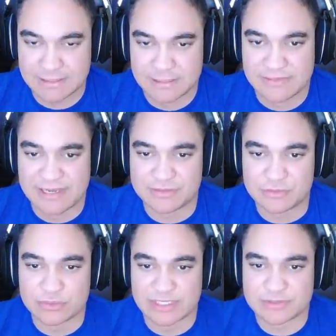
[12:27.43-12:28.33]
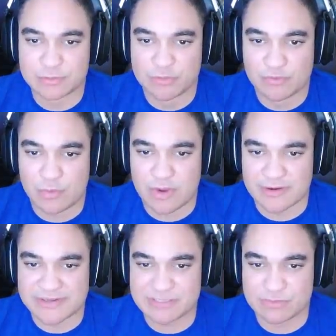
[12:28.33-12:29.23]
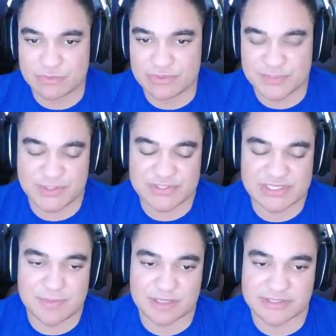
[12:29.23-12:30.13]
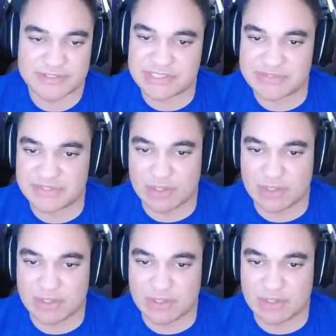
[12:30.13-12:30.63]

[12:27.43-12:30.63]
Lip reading: Now I do like to move around as I'm doing this because I'm not going to stand still